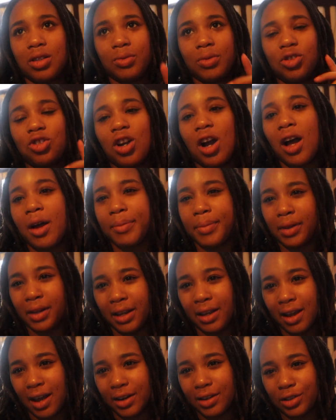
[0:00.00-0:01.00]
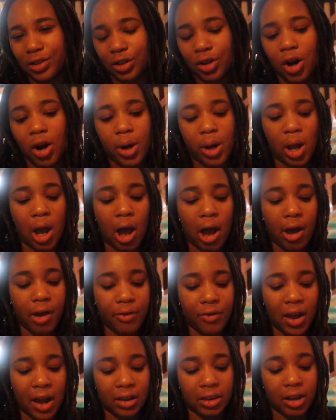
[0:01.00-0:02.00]
So we dropped Leon and Zakaria
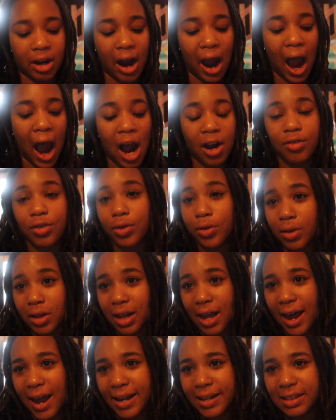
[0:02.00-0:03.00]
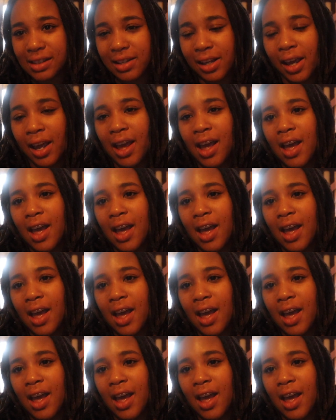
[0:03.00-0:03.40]
off at their acro class